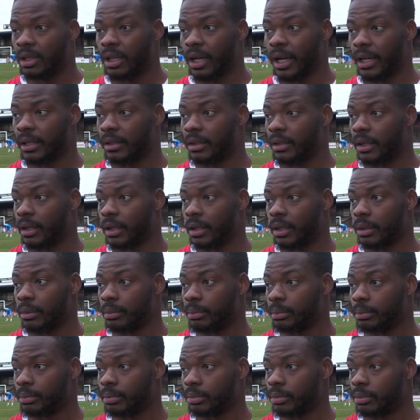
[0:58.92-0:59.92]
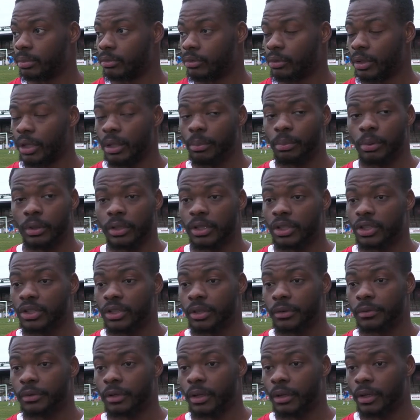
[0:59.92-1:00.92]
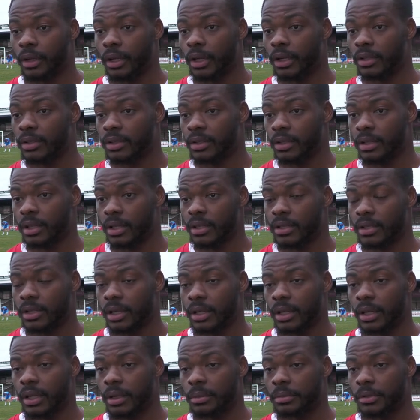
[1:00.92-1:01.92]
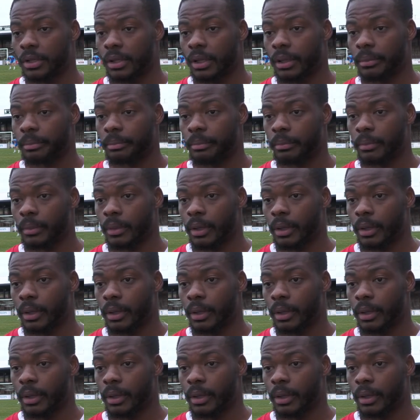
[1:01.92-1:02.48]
and really put in a shift for the next 10 games to come.